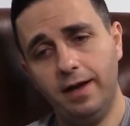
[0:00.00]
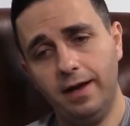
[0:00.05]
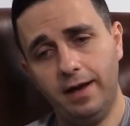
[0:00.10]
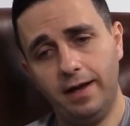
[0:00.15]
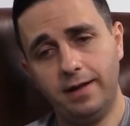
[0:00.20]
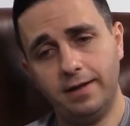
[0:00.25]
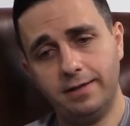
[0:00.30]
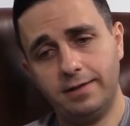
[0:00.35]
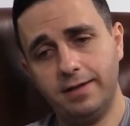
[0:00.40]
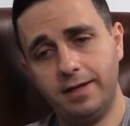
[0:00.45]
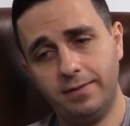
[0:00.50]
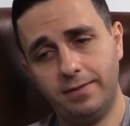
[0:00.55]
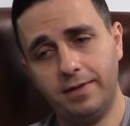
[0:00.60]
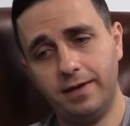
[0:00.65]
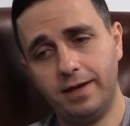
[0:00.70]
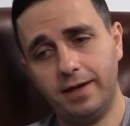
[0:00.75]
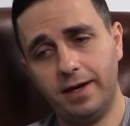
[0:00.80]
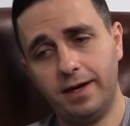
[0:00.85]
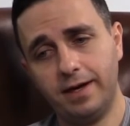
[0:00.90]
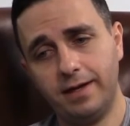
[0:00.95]
And the same
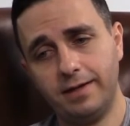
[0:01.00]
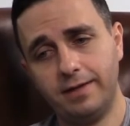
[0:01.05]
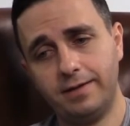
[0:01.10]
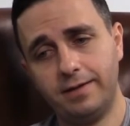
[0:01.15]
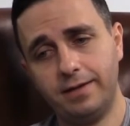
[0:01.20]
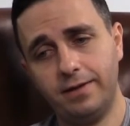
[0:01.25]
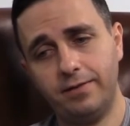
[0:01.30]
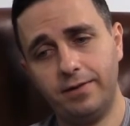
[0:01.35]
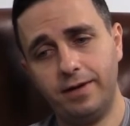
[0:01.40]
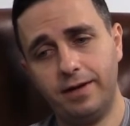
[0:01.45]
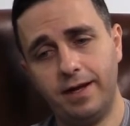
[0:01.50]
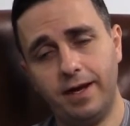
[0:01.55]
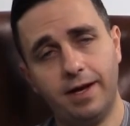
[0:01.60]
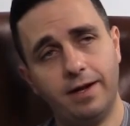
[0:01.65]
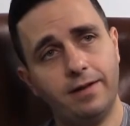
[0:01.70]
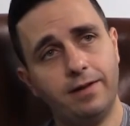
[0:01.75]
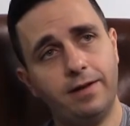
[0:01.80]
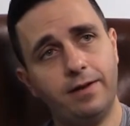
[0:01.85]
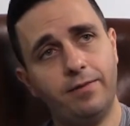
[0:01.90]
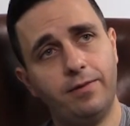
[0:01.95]
thing I could say with
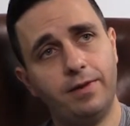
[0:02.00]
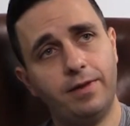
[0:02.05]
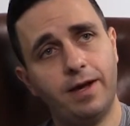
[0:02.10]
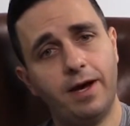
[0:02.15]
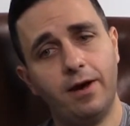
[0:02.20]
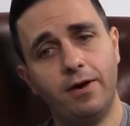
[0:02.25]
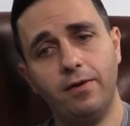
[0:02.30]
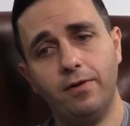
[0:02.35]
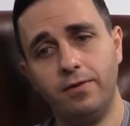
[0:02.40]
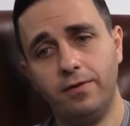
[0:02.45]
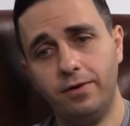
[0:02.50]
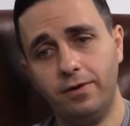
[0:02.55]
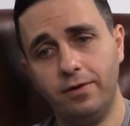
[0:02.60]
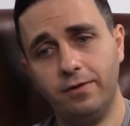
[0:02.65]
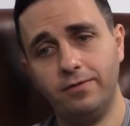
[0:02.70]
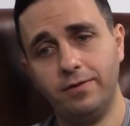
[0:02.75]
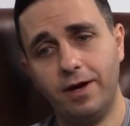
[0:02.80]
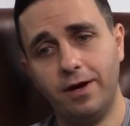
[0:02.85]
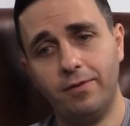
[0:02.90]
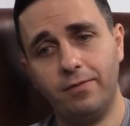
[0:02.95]
Natalie, with how you
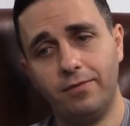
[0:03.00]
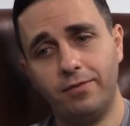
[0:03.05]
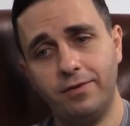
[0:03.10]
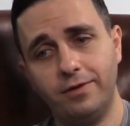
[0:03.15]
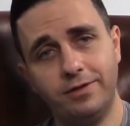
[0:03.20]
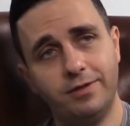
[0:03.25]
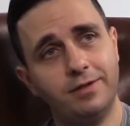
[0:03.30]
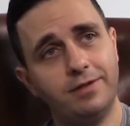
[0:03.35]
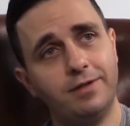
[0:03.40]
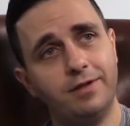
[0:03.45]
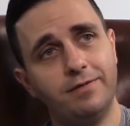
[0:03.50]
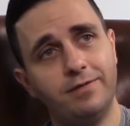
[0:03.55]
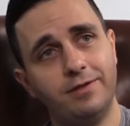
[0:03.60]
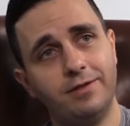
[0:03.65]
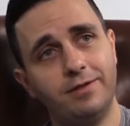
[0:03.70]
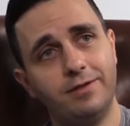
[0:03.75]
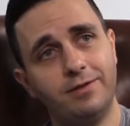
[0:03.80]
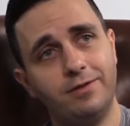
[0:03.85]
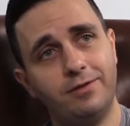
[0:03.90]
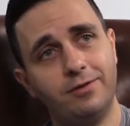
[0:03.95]
know how appreciative and
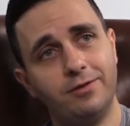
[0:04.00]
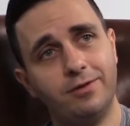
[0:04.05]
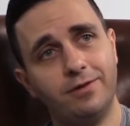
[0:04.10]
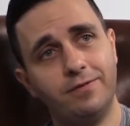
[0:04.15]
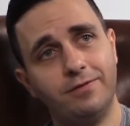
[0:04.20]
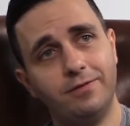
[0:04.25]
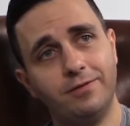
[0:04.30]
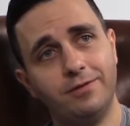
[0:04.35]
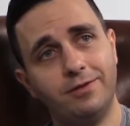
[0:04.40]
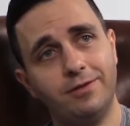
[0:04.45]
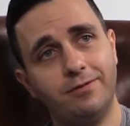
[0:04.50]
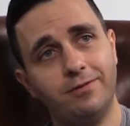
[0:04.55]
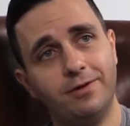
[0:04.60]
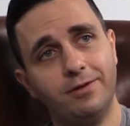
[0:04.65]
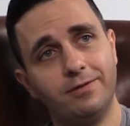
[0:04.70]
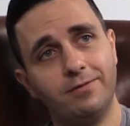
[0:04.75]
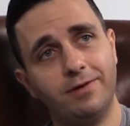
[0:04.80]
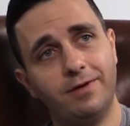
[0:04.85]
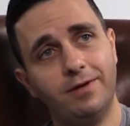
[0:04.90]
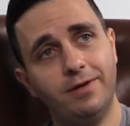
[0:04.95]
joyful she
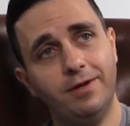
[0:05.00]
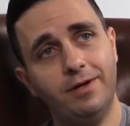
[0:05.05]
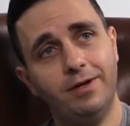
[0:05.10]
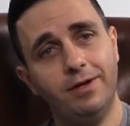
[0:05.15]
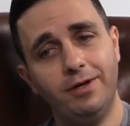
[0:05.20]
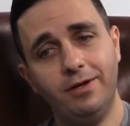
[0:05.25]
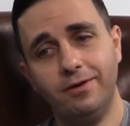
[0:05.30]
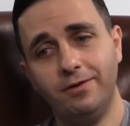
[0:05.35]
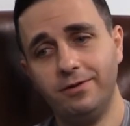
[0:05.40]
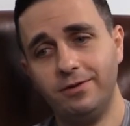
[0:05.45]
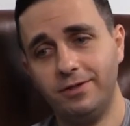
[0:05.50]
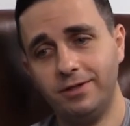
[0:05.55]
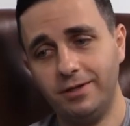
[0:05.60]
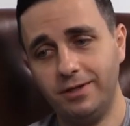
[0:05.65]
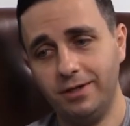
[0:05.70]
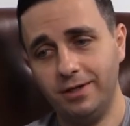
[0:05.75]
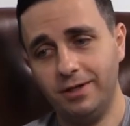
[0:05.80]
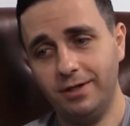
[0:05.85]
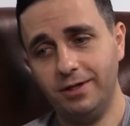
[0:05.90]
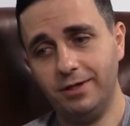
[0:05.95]
was when you know
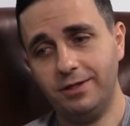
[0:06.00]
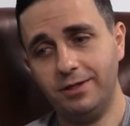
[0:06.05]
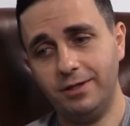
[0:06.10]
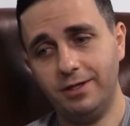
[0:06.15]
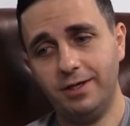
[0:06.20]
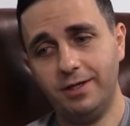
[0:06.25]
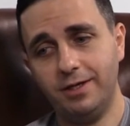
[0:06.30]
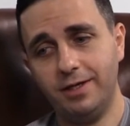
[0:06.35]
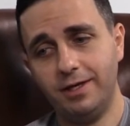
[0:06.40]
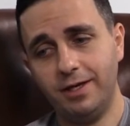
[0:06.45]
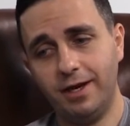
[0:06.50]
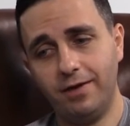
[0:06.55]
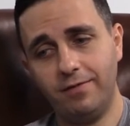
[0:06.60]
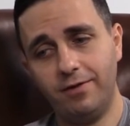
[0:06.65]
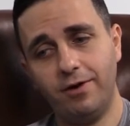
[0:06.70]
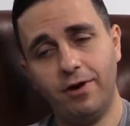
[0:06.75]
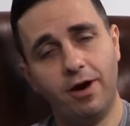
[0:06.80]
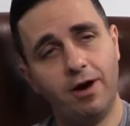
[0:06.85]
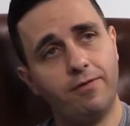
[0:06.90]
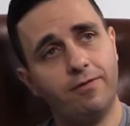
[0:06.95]
she she didn't have
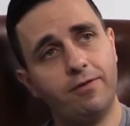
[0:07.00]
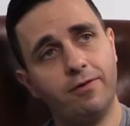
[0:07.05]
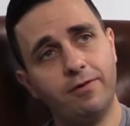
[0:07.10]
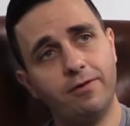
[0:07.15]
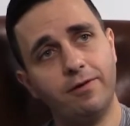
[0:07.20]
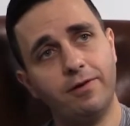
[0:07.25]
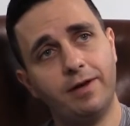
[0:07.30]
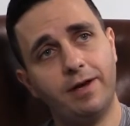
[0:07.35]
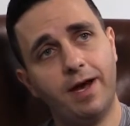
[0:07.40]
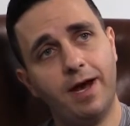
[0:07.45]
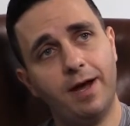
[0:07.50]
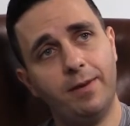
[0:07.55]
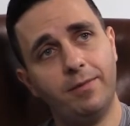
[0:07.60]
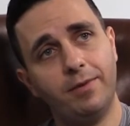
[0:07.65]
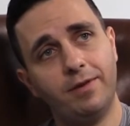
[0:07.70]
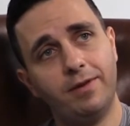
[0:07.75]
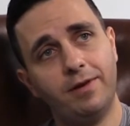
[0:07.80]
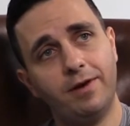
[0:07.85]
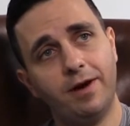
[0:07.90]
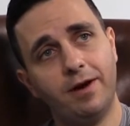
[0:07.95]
the offer early on,
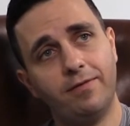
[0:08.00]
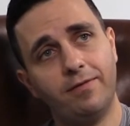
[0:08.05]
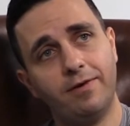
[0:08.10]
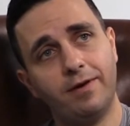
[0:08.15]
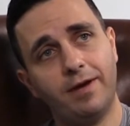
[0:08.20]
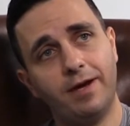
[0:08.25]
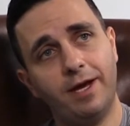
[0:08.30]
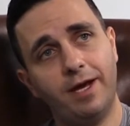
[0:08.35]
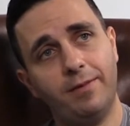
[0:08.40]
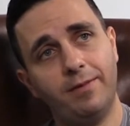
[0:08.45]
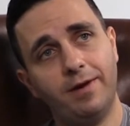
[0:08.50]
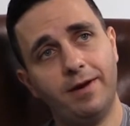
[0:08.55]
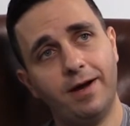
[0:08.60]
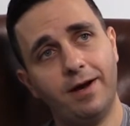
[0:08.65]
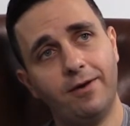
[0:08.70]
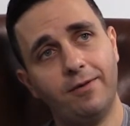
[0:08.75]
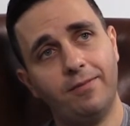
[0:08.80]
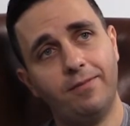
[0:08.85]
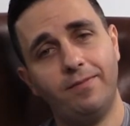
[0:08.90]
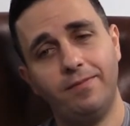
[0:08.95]
but the offer came, and
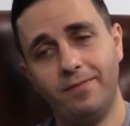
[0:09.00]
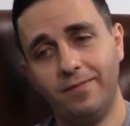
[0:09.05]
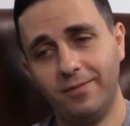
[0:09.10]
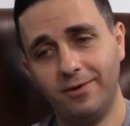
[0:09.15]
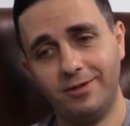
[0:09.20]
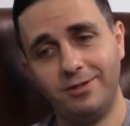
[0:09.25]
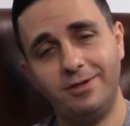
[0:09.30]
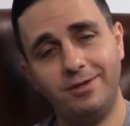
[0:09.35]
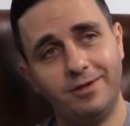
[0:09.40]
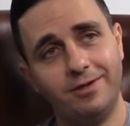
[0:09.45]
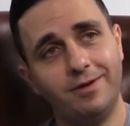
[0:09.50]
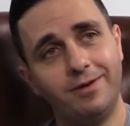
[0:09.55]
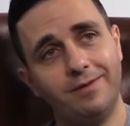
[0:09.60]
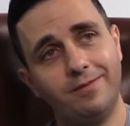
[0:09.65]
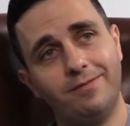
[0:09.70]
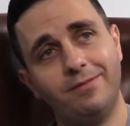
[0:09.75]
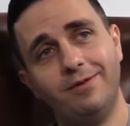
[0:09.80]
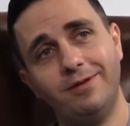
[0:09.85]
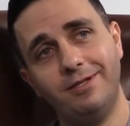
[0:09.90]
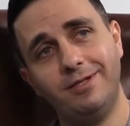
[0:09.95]
how much she uh,
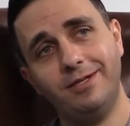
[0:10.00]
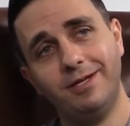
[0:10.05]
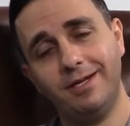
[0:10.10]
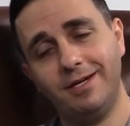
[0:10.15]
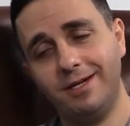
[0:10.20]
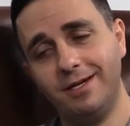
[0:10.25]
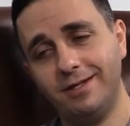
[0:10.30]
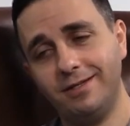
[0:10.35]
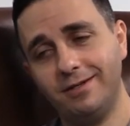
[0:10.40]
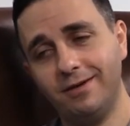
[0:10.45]
appreciated it.